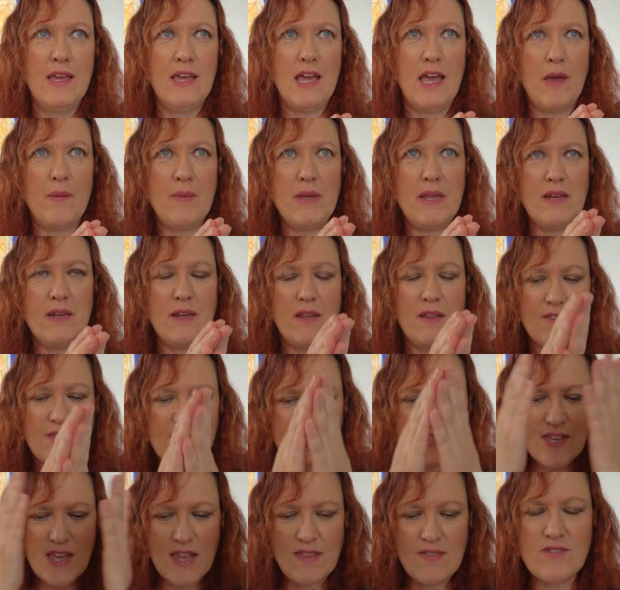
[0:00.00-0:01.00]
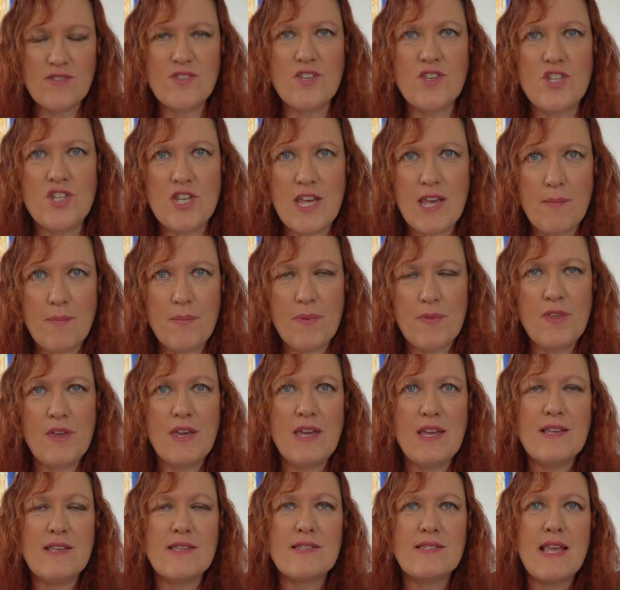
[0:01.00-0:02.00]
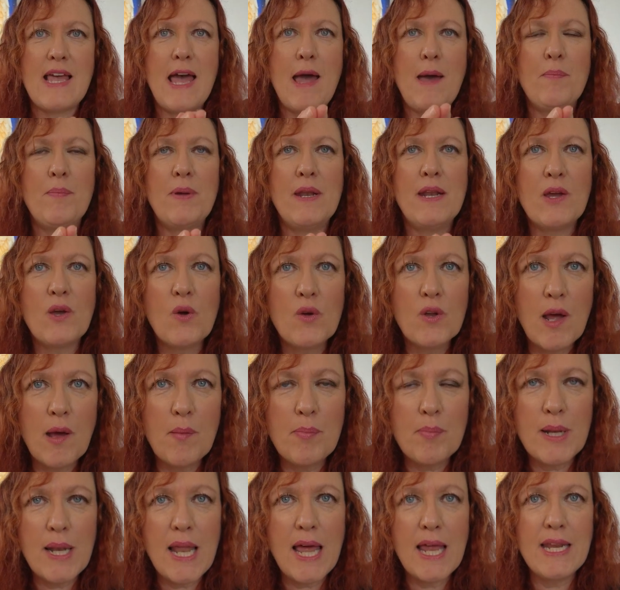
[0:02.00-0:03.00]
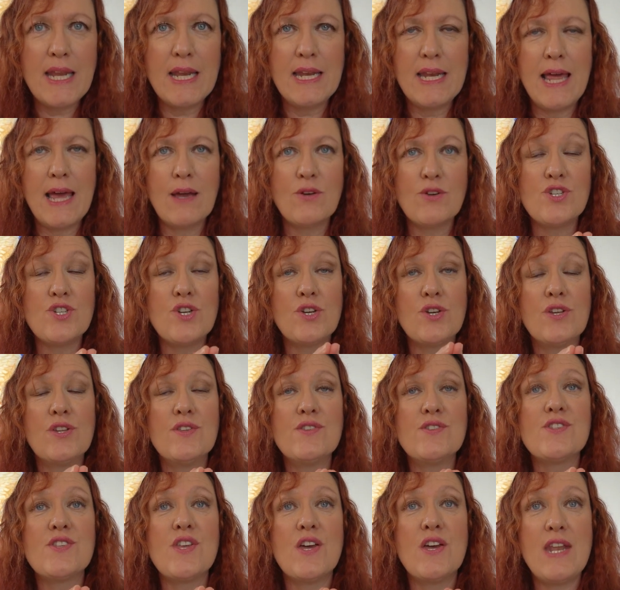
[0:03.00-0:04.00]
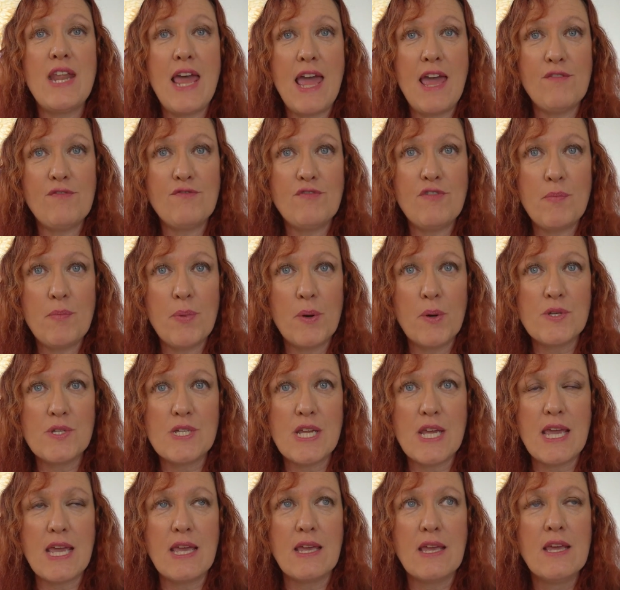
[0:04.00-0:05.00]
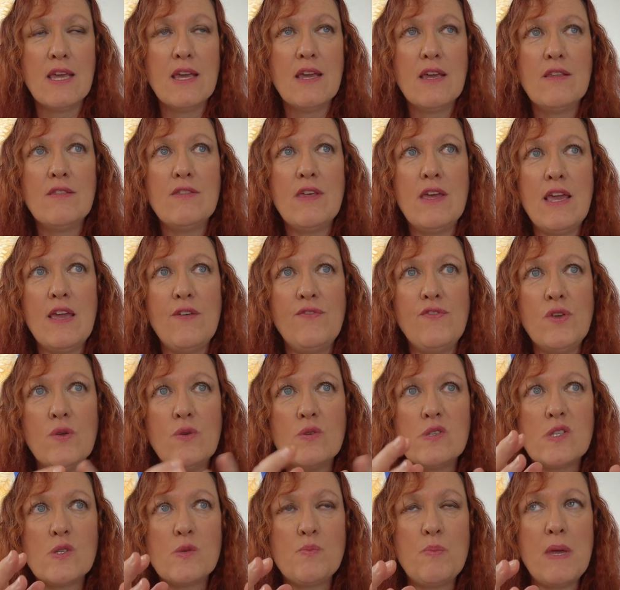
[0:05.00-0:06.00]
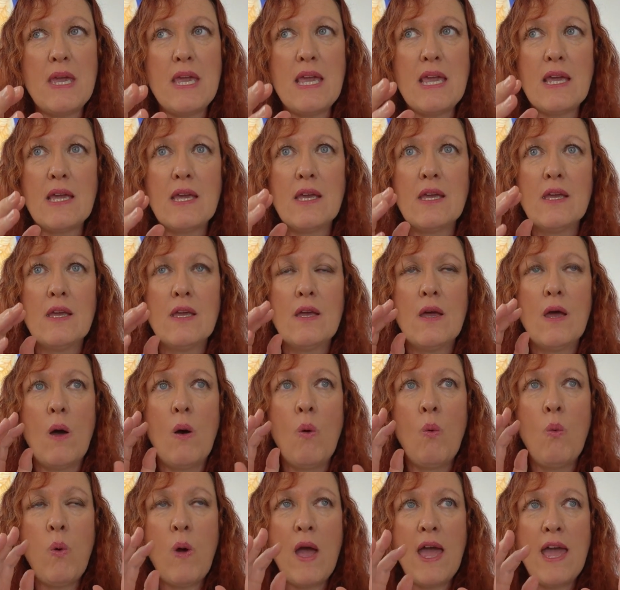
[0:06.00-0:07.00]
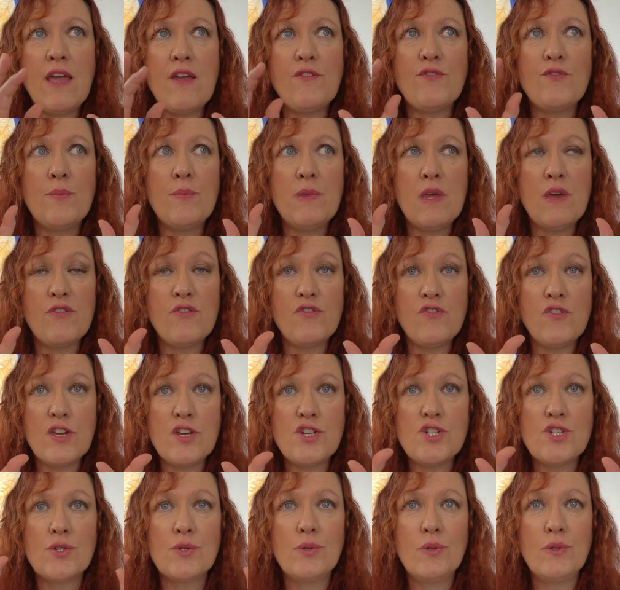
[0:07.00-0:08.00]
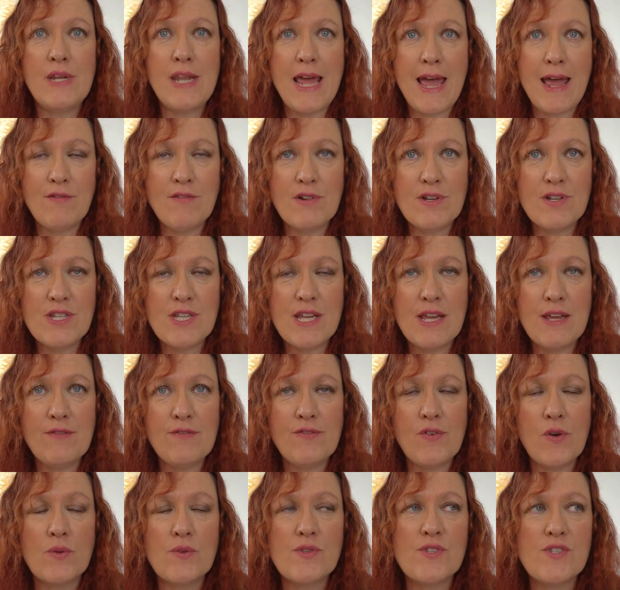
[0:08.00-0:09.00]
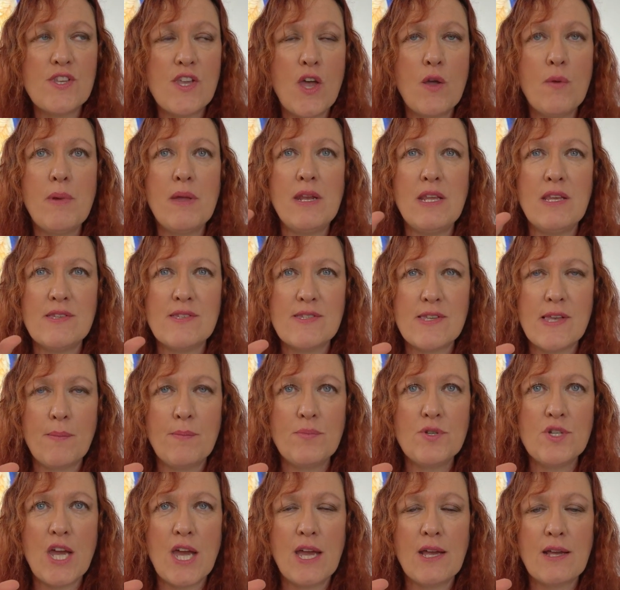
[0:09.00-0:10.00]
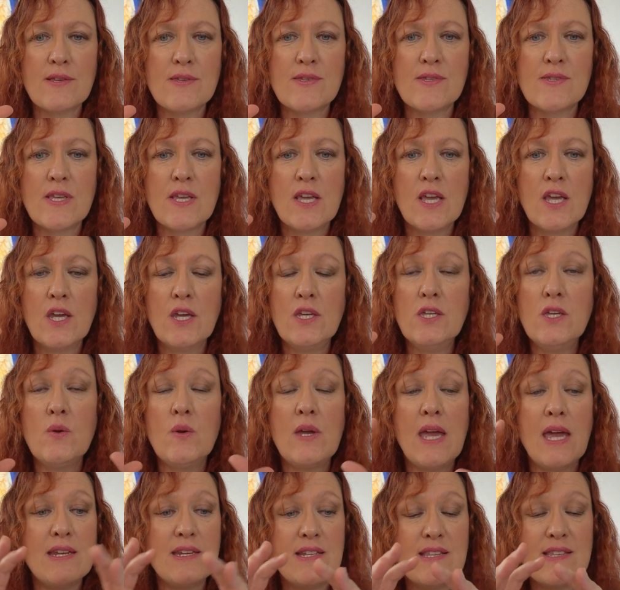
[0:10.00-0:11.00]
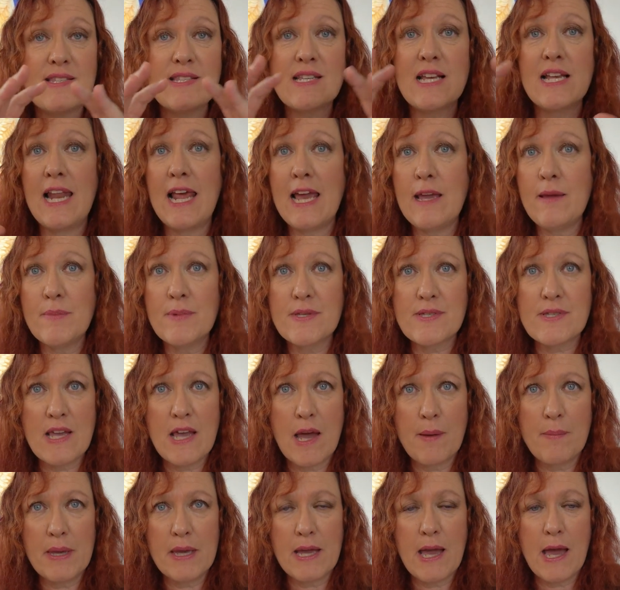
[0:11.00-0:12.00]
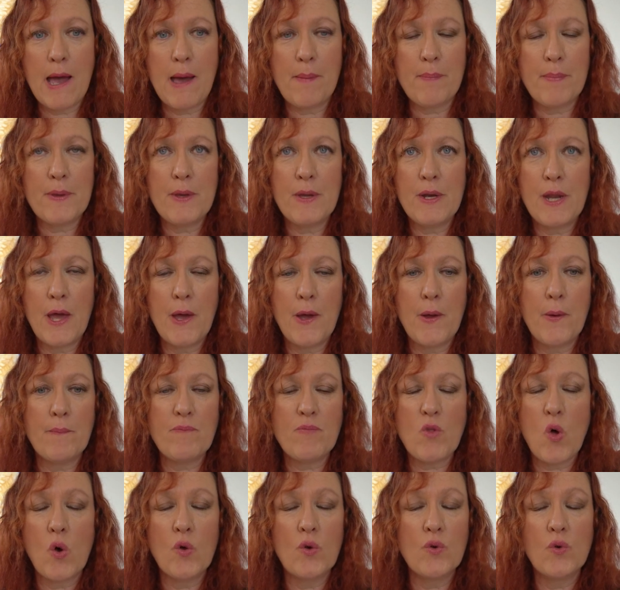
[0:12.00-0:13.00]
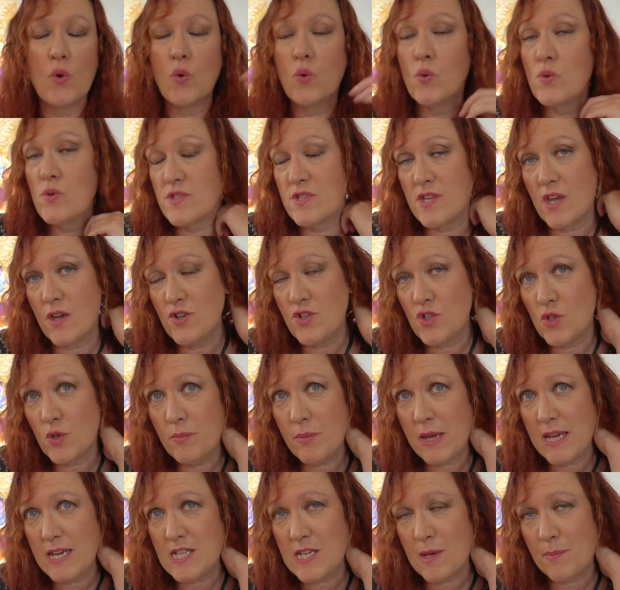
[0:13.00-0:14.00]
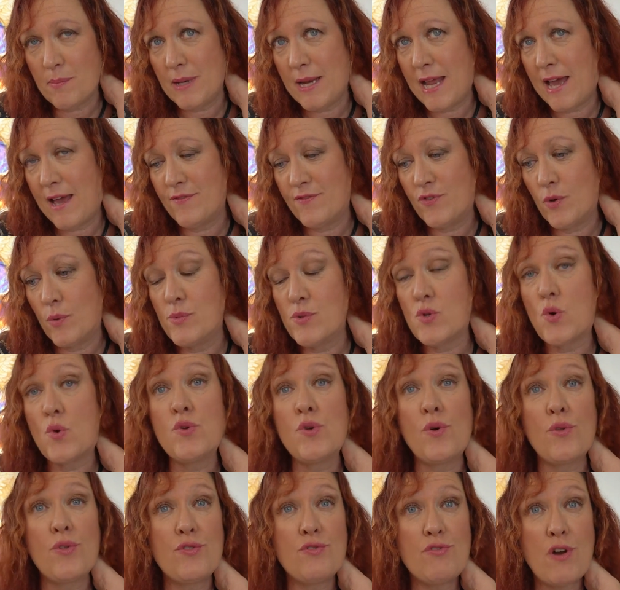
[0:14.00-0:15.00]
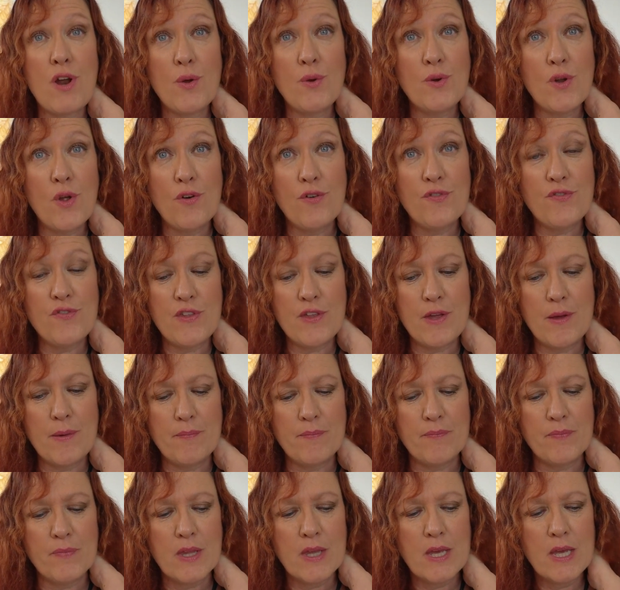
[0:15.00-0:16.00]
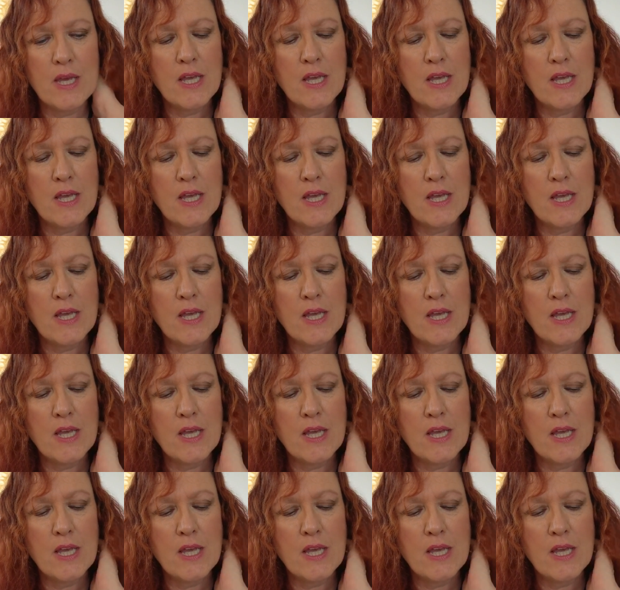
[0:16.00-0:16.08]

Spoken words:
I mean, the censorship that is happening on our planet now should concern everybody, that if you speak away from the official narrative on so many subjects, you get disclaimers coming up, you know, on all social media platforms, or you're thrown off them.